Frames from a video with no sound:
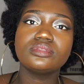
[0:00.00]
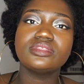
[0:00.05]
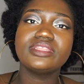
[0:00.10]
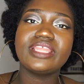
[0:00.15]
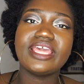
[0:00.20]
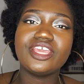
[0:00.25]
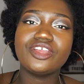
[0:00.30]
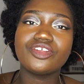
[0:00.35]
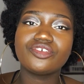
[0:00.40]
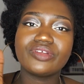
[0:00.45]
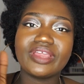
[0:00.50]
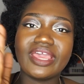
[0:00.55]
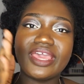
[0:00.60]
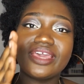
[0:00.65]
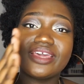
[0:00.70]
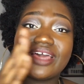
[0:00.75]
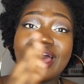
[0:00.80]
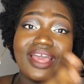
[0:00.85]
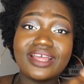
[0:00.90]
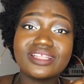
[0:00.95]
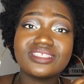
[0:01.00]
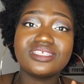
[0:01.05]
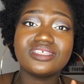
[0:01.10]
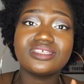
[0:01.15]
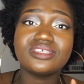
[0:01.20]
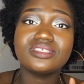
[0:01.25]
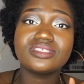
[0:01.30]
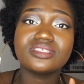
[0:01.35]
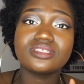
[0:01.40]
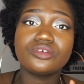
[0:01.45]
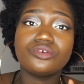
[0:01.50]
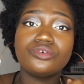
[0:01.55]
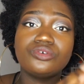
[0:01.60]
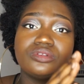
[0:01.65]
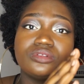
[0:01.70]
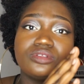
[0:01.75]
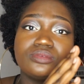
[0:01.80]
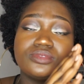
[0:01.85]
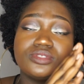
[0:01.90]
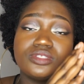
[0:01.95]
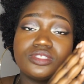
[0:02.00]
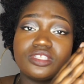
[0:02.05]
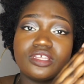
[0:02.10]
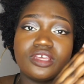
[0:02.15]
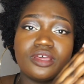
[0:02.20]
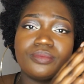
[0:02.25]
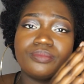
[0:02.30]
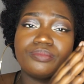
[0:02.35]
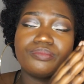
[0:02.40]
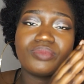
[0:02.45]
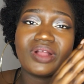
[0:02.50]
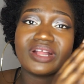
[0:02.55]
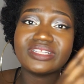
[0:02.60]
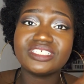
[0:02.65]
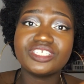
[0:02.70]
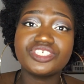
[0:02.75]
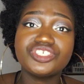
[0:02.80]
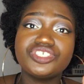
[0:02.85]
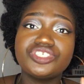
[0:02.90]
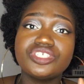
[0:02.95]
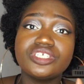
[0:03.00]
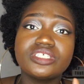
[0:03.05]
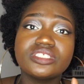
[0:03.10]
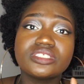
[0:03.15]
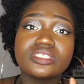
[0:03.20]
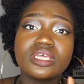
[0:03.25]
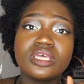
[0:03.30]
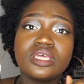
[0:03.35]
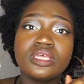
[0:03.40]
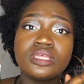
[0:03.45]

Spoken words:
They create actors or practitioners,